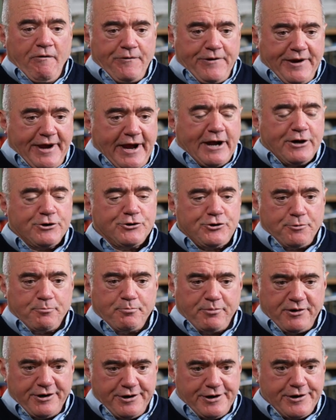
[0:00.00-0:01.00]
the
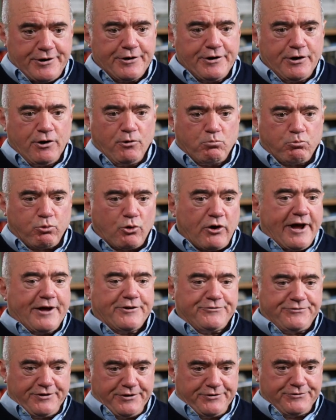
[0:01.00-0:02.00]
entrepreneurial
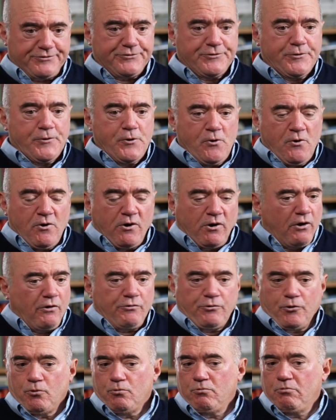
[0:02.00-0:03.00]
process,
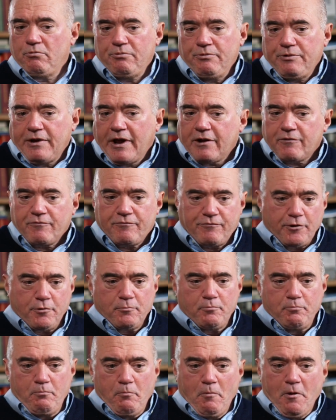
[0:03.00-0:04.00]
although none of
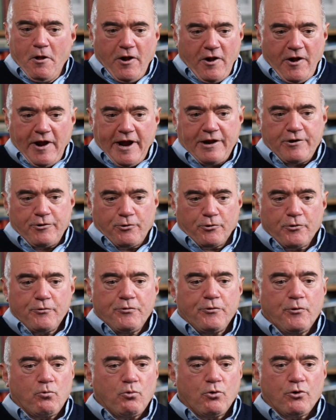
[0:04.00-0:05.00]
them had
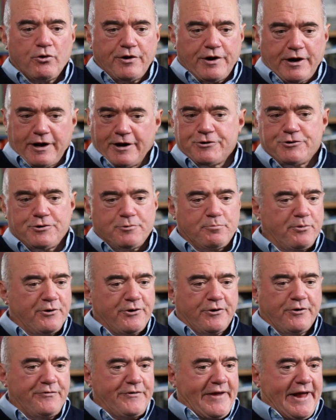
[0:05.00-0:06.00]
heard the word
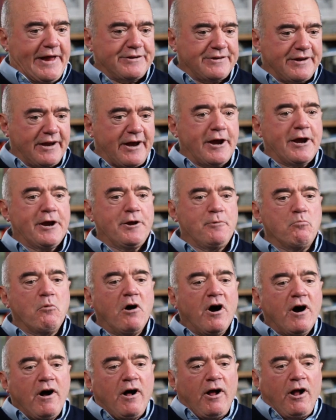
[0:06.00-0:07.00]
entrepreneur at that time.
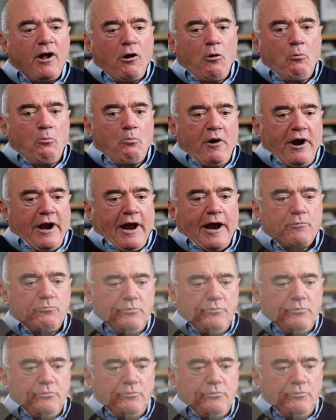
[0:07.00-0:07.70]
But I